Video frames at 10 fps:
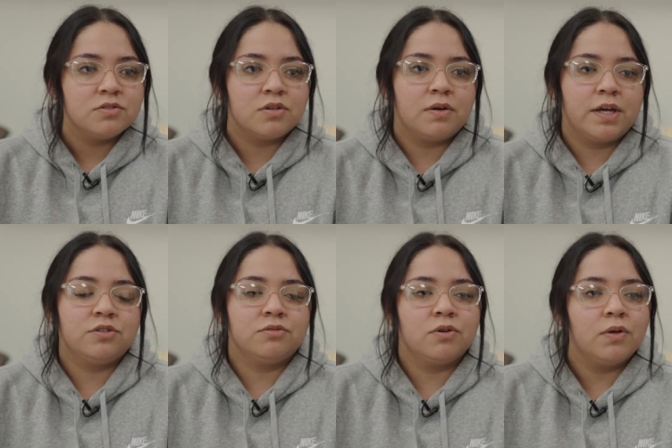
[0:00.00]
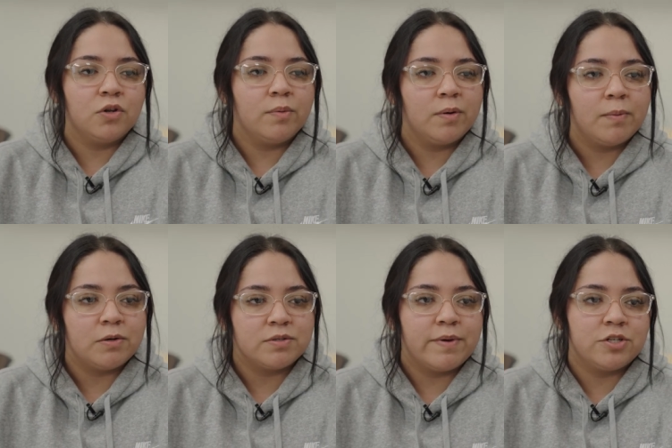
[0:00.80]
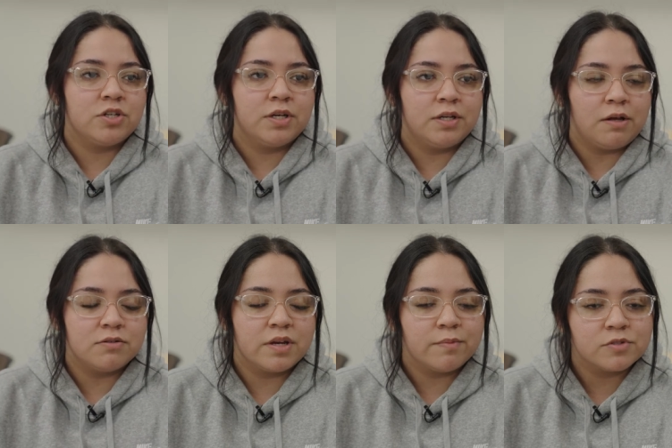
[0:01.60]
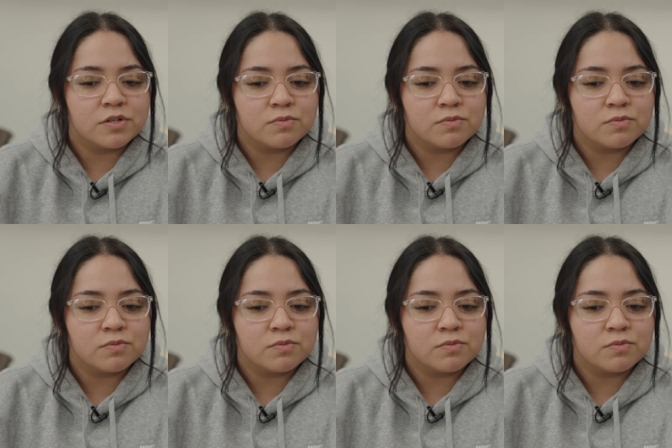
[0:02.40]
so I do know a little bit about dementia and Alzheimer's mm -hmm.